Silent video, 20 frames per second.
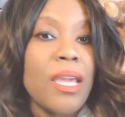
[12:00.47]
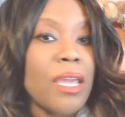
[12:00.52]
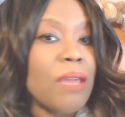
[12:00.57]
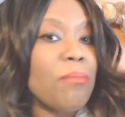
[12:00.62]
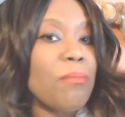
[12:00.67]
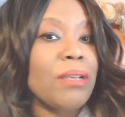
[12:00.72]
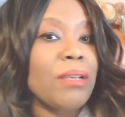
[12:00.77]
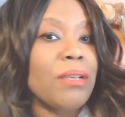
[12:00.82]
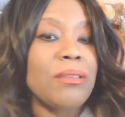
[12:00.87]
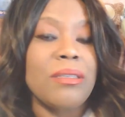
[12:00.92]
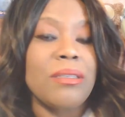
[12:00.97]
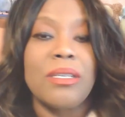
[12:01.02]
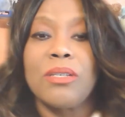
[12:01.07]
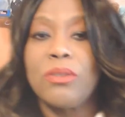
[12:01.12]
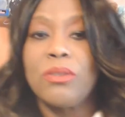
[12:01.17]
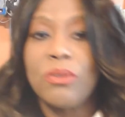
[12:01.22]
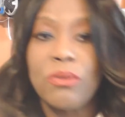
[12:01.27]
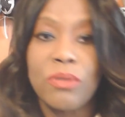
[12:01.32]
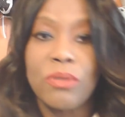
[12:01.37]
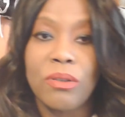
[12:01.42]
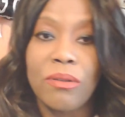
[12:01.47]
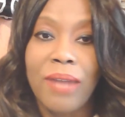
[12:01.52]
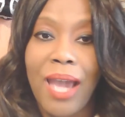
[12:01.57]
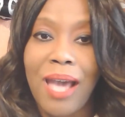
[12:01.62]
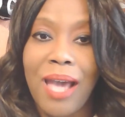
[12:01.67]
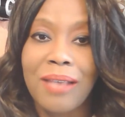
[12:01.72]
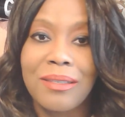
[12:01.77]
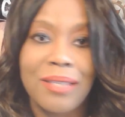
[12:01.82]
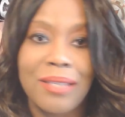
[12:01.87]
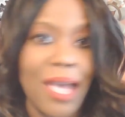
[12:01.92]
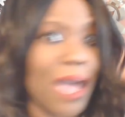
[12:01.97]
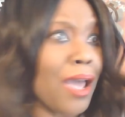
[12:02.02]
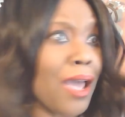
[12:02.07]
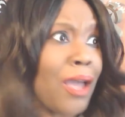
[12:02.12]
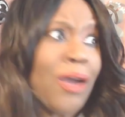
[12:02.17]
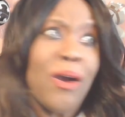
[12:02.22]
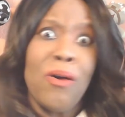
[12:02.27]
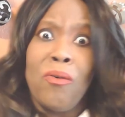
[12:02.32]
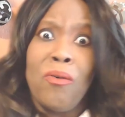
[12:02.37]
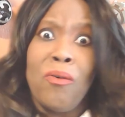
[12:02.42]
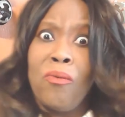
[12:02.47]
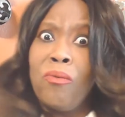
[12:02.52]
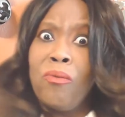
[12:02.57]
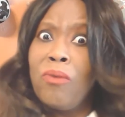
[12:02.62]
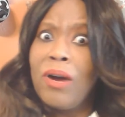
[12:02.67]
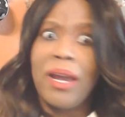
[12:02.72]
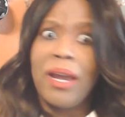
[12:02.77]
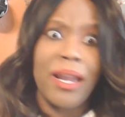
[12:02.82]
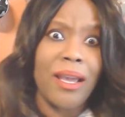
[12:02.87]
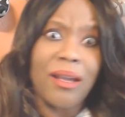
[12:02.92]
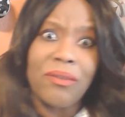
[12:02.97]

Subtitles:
and about six dudes on the outside. Whatever